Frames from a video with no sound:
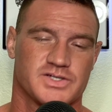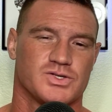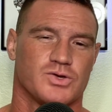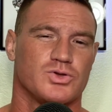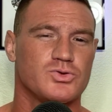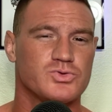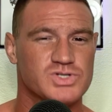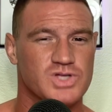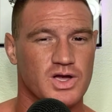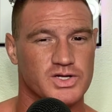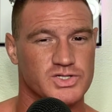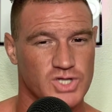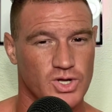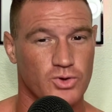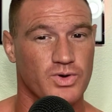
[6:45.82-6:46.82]
So used on
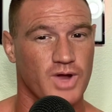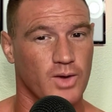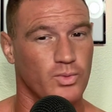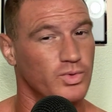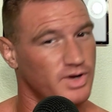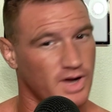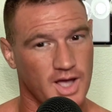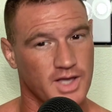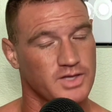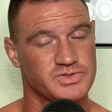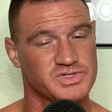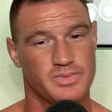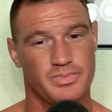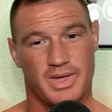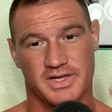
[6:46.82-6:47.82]
its own, I would not use
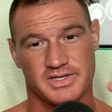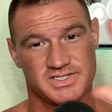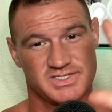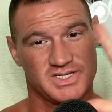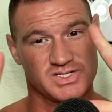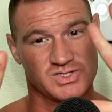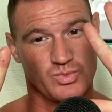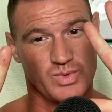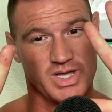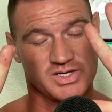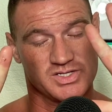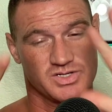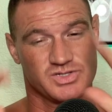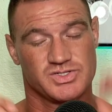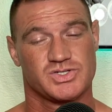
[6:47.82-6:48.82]
it past 6 weeks
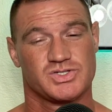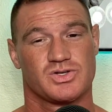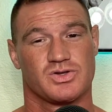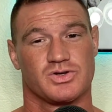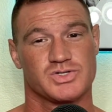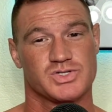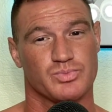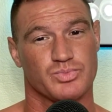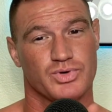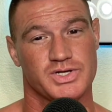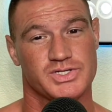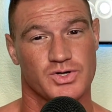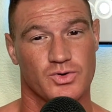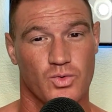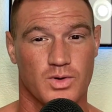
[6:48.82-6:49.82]
because it's going to
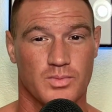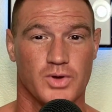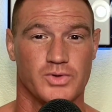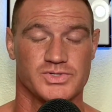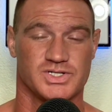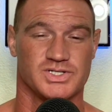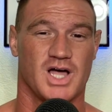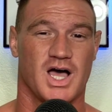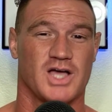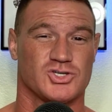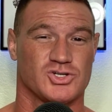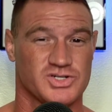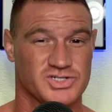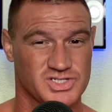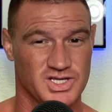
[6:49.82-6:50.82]
suppress your hormones
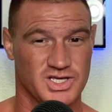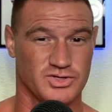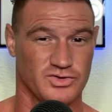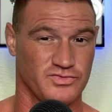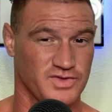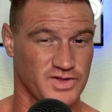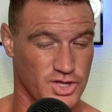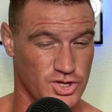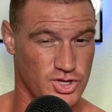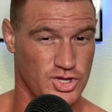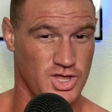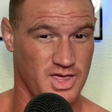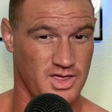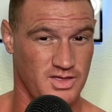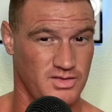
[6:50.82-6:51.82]
endogenously and you'll feel like
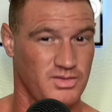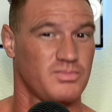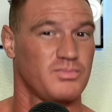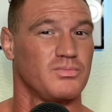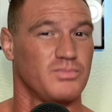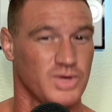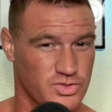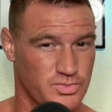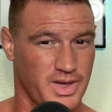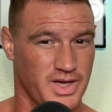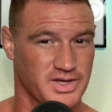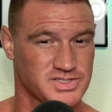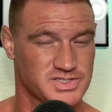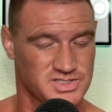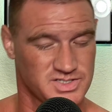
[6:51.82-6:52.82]
shit much
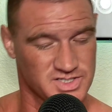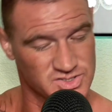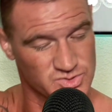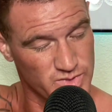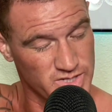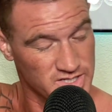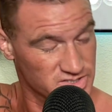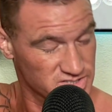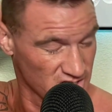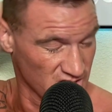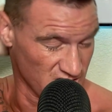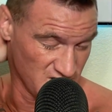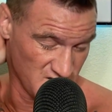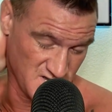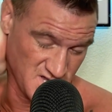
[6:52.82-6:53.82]
past 6 weeks.
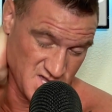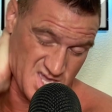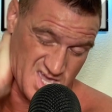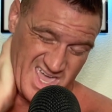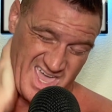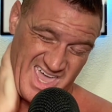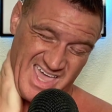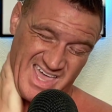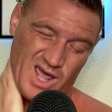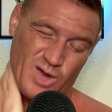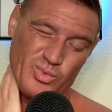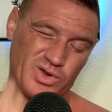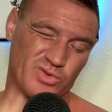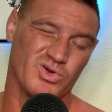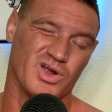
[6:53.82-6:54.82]
And I
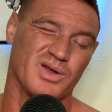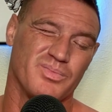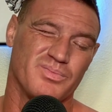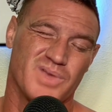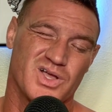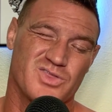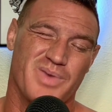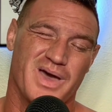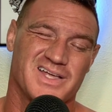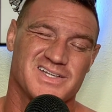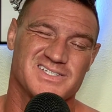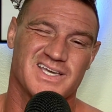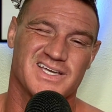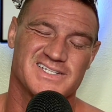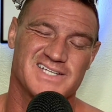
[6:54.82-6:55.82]
wouldn't run it much past
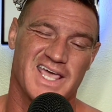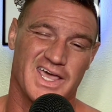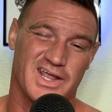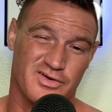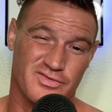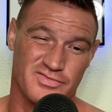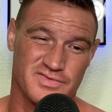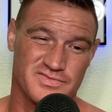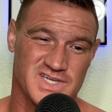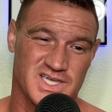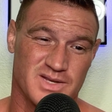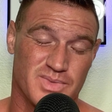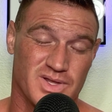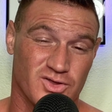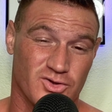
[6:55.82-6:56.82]
like 10 or 15
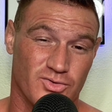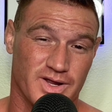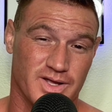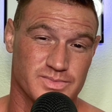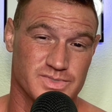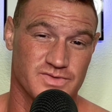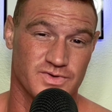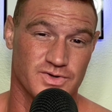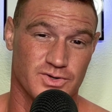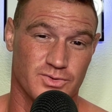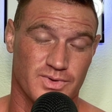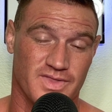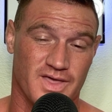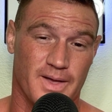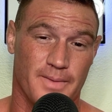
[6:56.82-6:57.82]
milligrams if you're
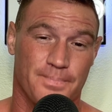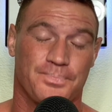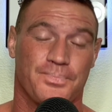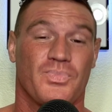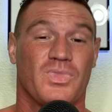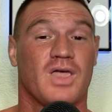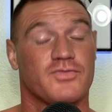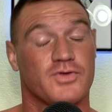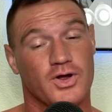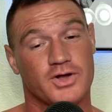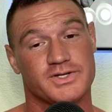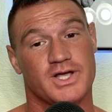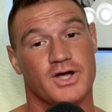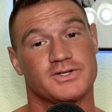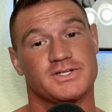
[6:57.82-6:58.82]
doing that. If you're on
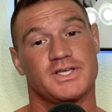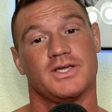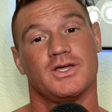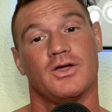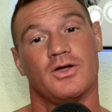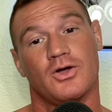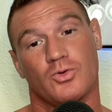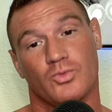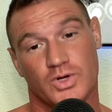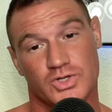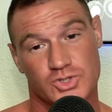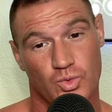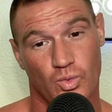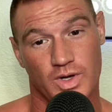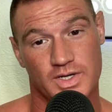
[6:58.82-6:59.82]
TRT, run
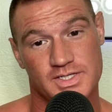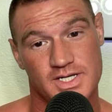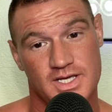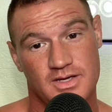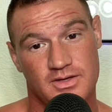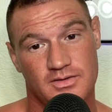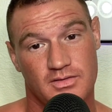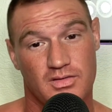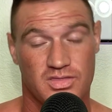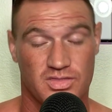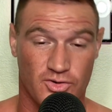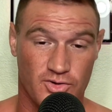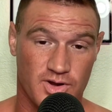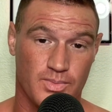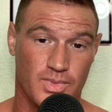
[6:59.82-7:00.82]
20,
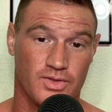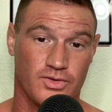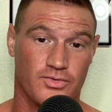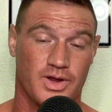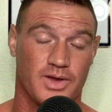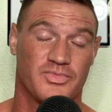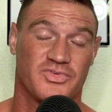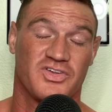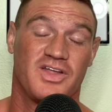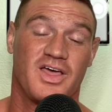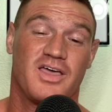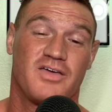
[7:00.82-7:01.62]
30 milligrams a day